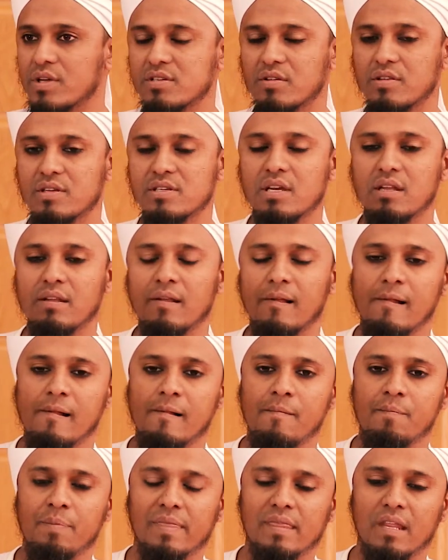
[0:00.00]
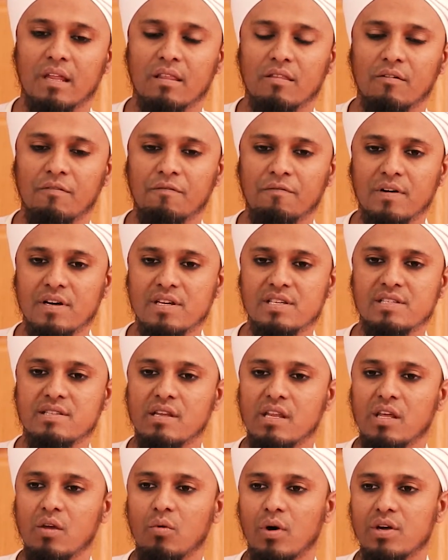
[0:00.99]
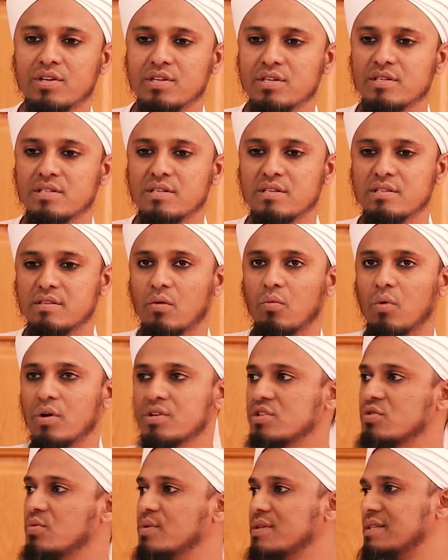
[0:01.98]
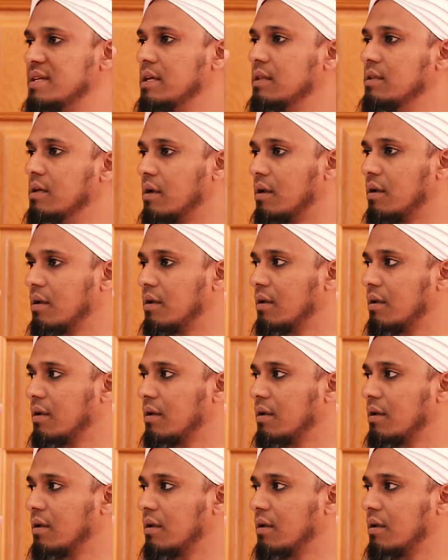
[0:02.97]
So they said that the first 3 washes is the washes with sidr,